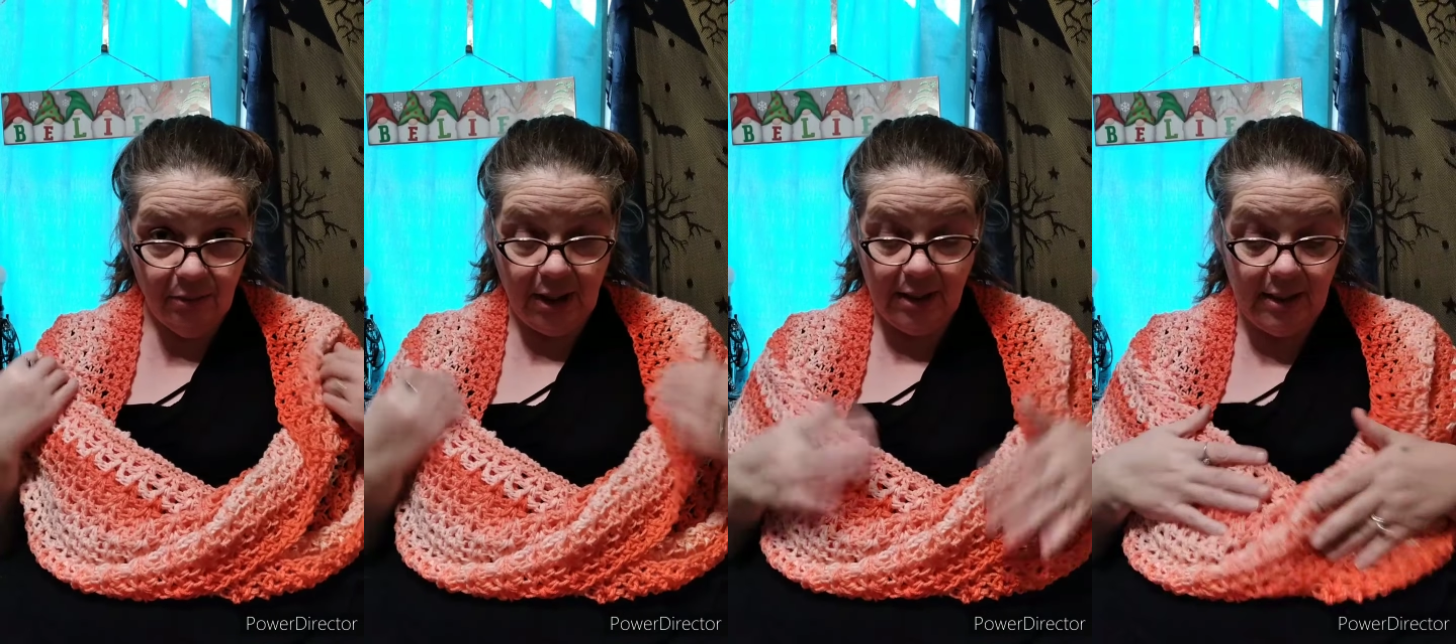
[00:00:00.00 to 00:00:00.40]

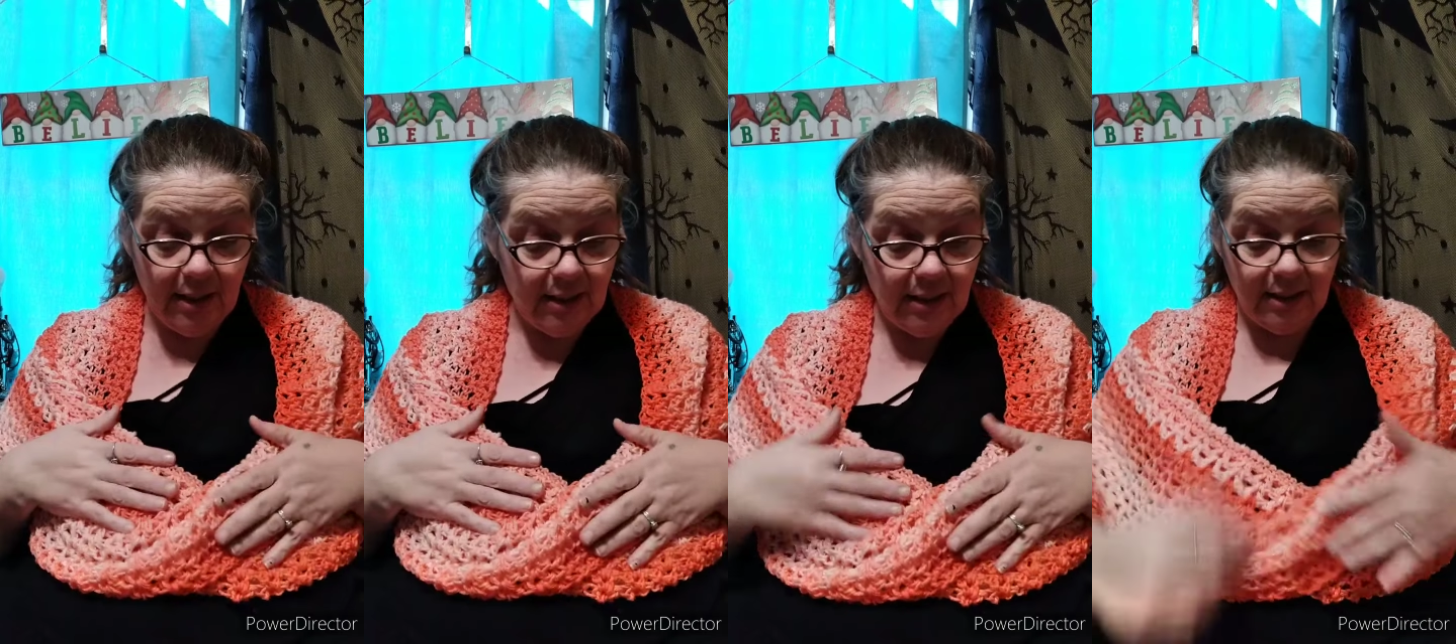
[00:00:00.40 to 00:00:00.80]
Because
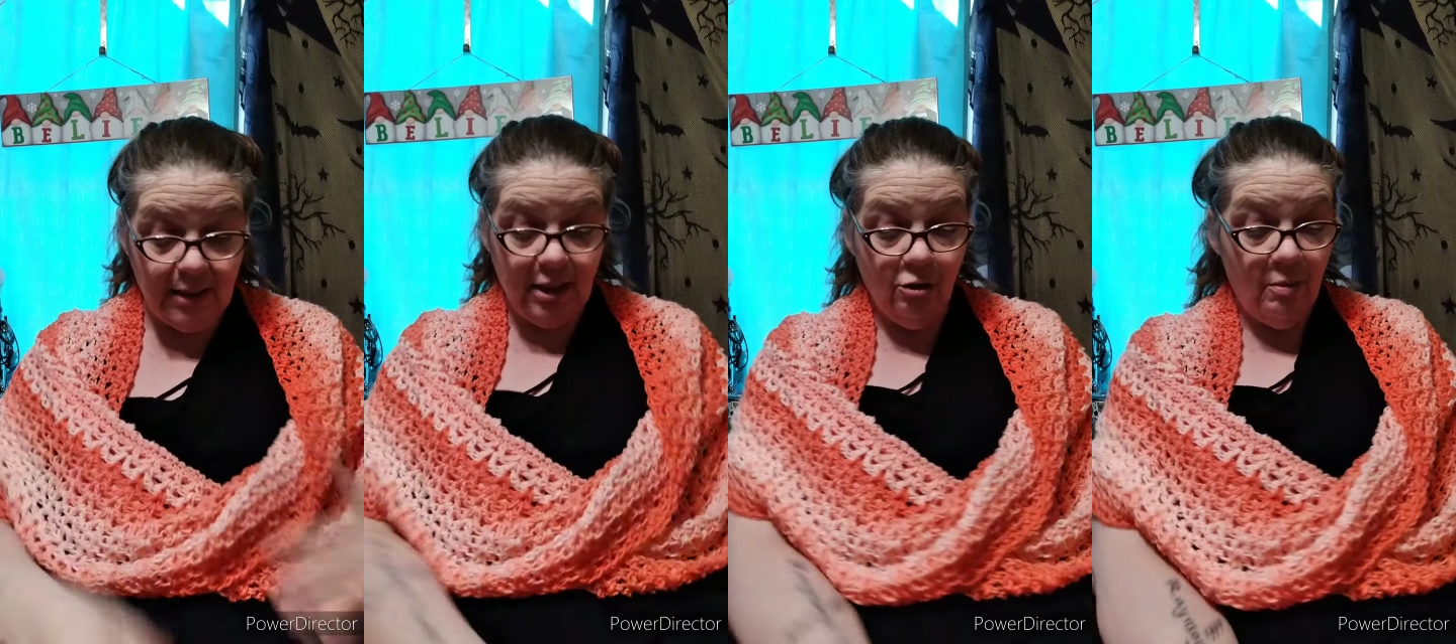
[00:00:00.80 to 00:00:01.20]
this is,
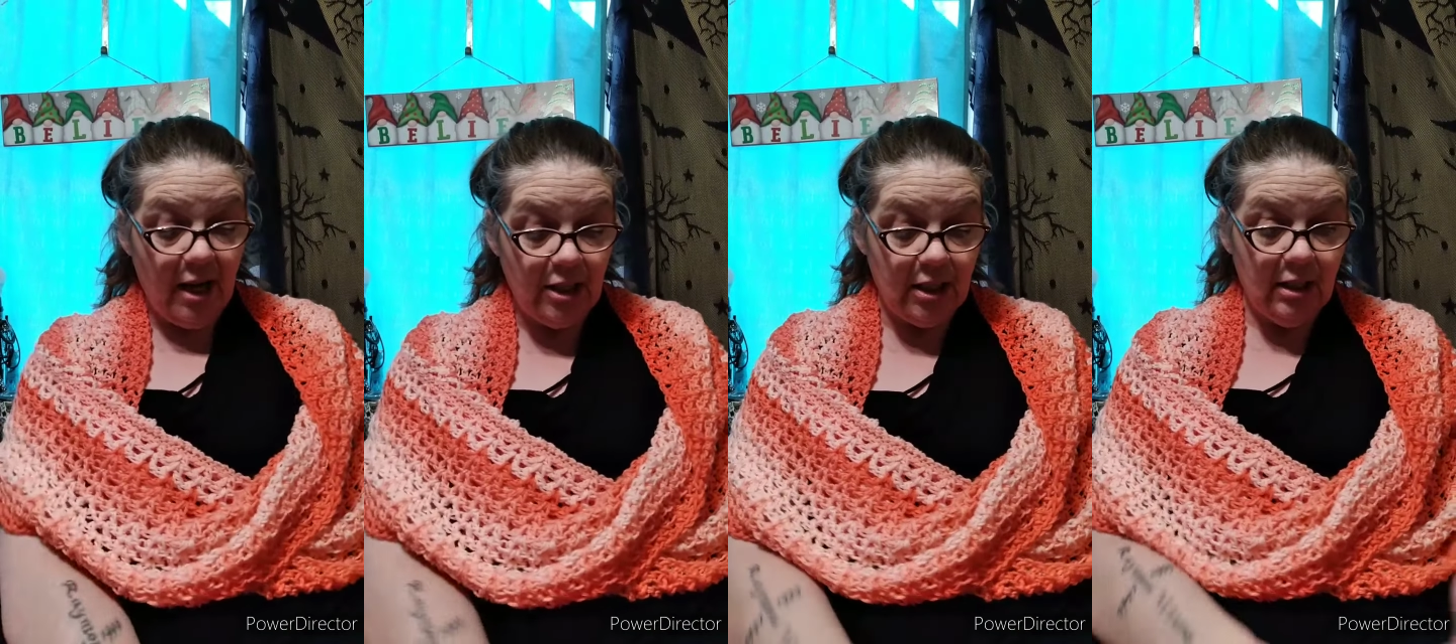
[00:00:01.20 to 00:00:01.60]
can you
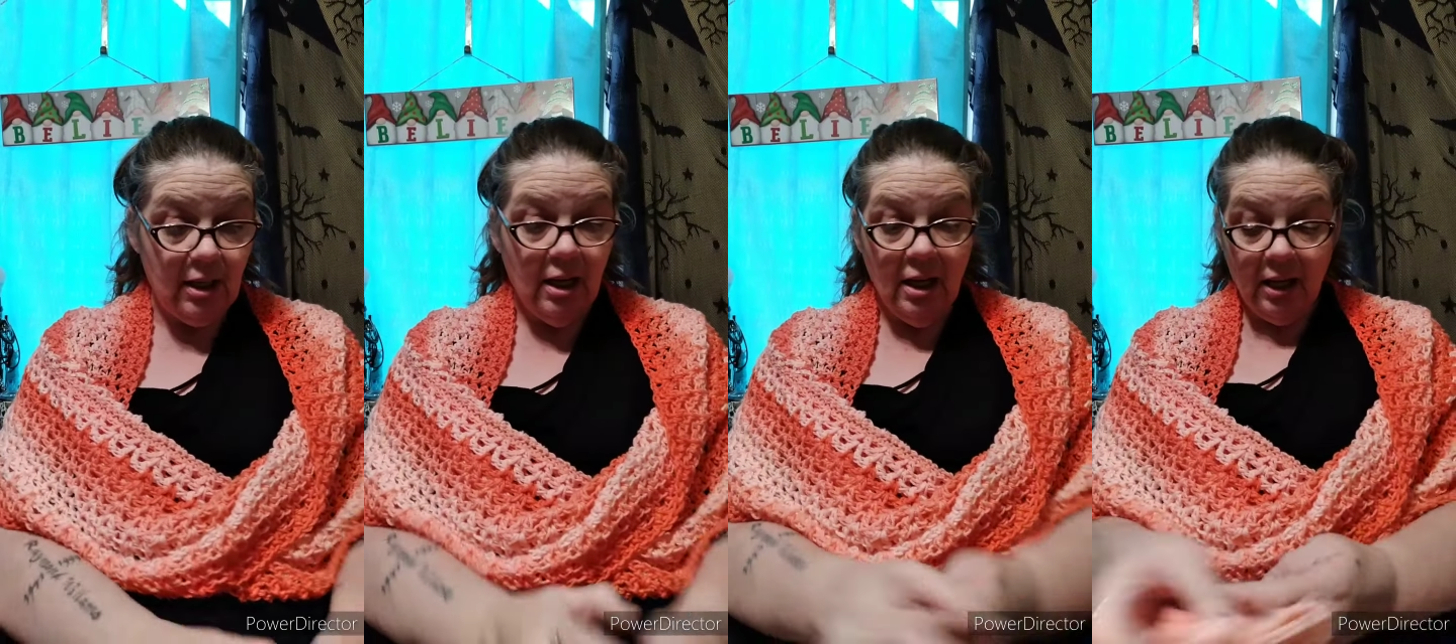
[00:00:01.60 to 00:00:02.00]
imagine,
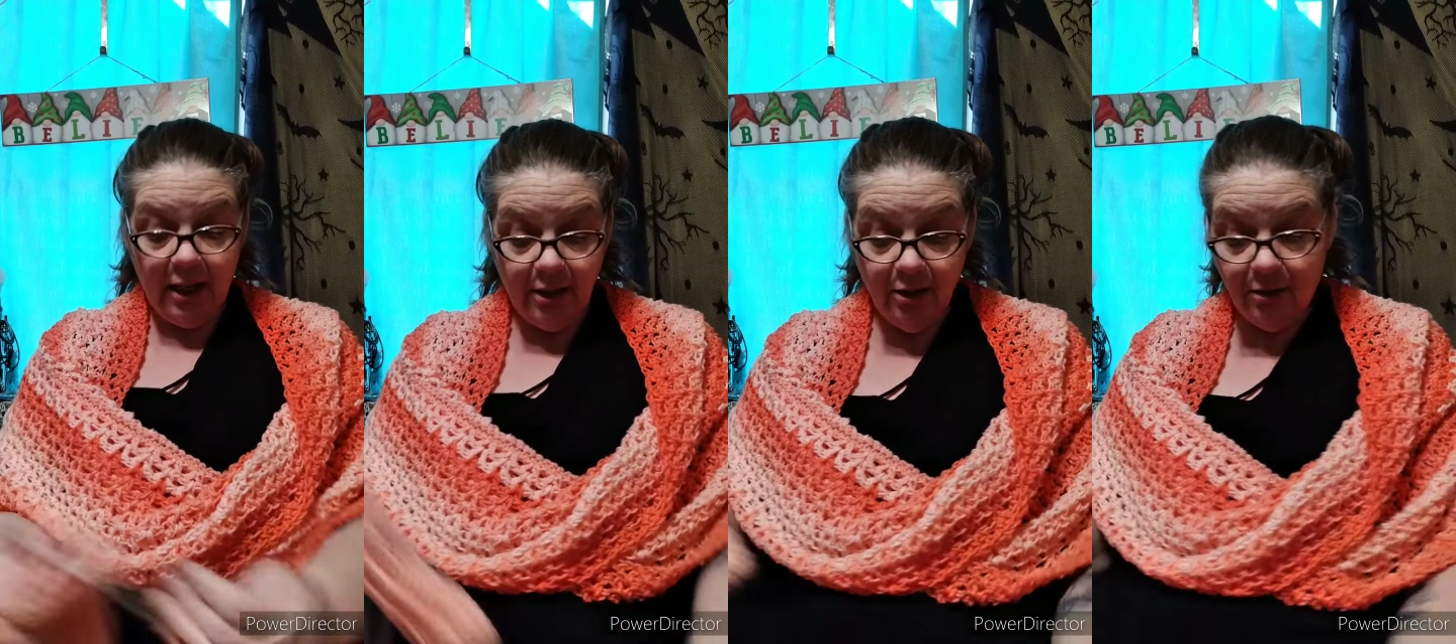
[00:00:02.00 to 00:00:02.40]

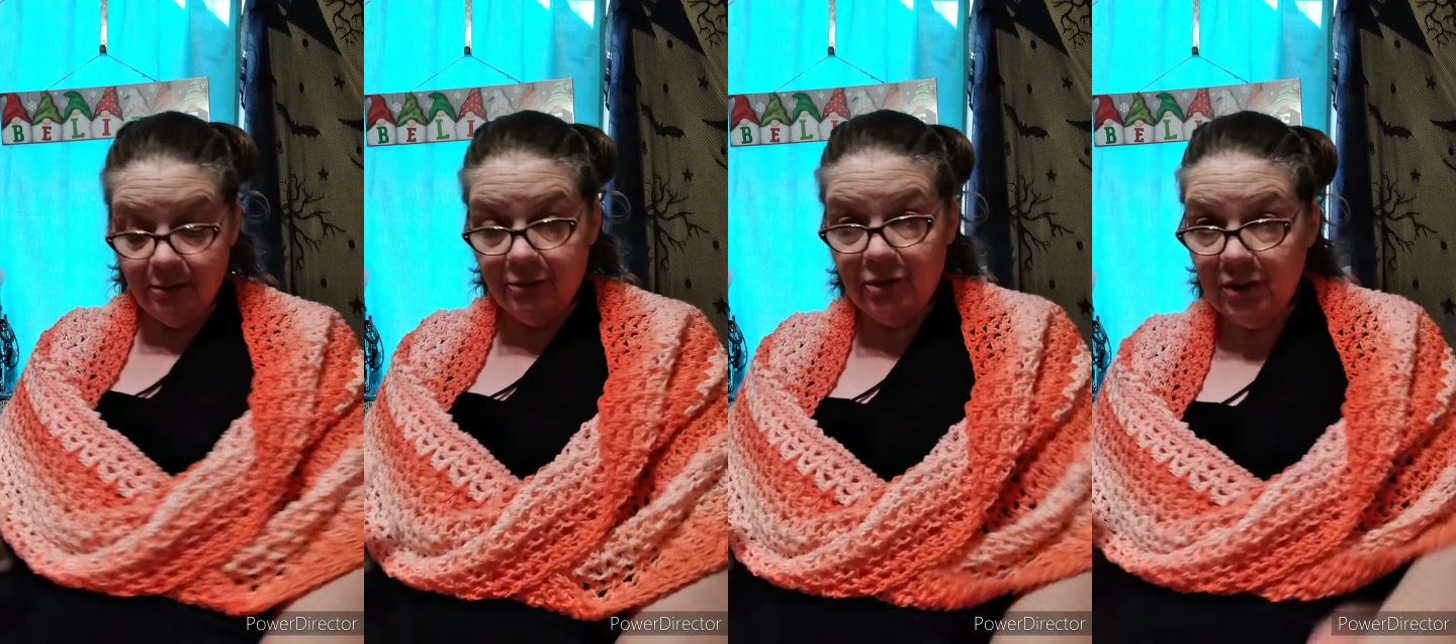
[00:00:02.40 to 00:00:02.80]
like, you
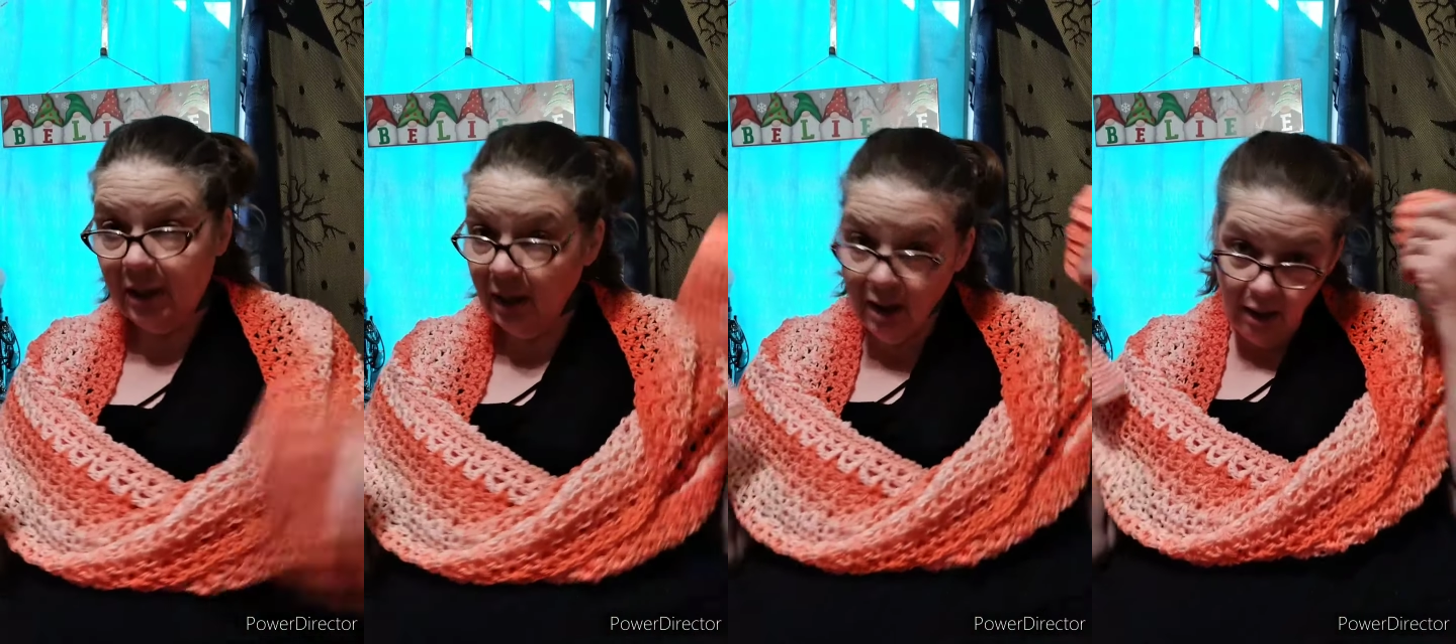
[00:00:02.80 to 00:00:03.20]
know,
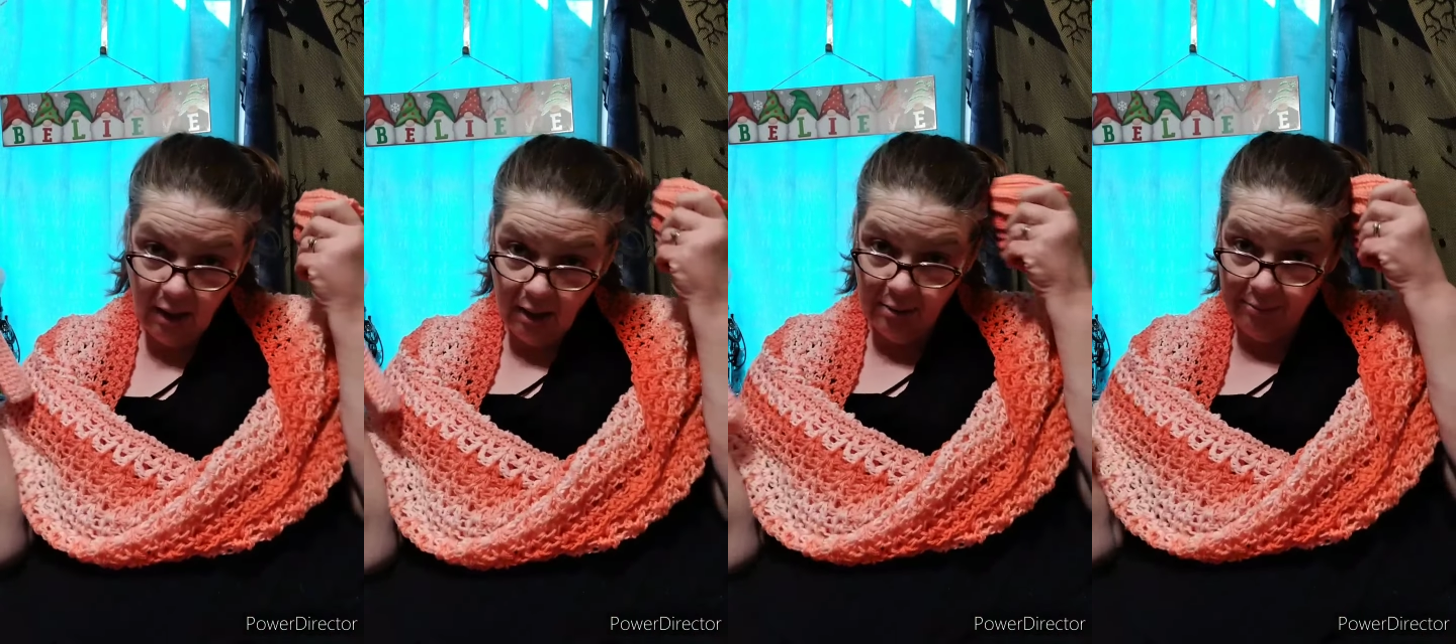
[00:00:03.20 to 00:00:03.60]

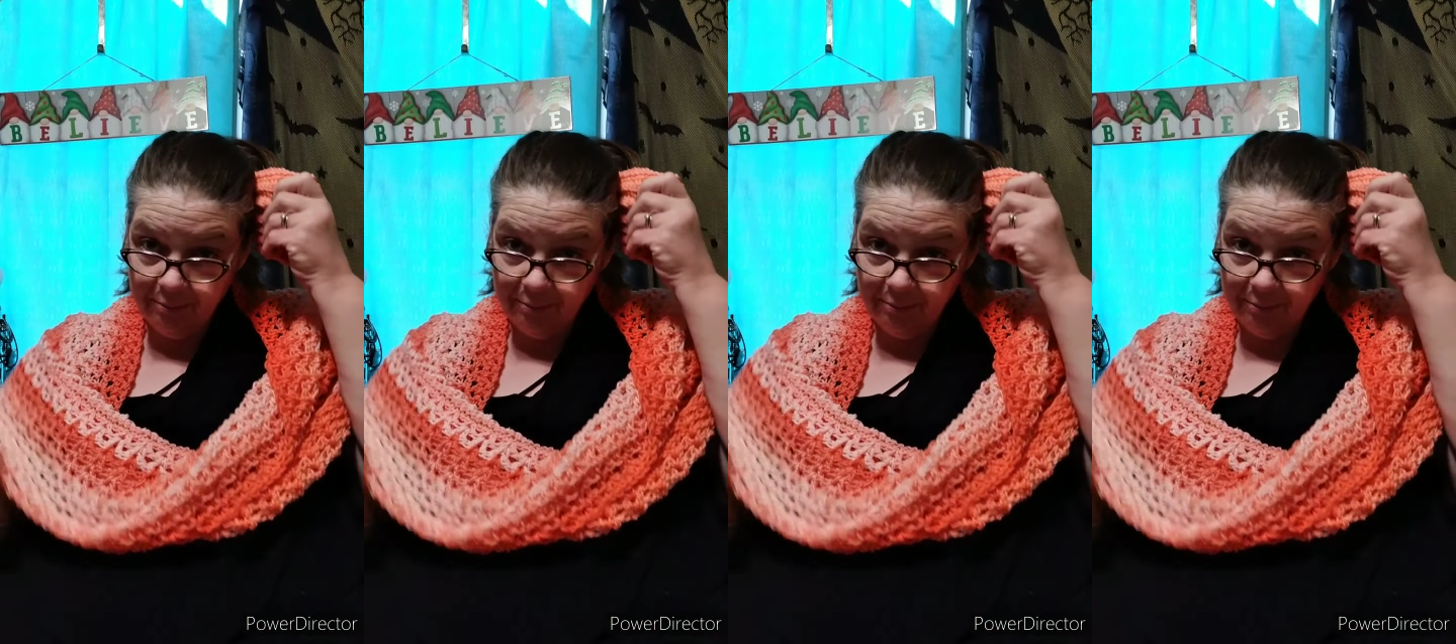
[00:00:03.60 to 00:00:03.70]
ta-da.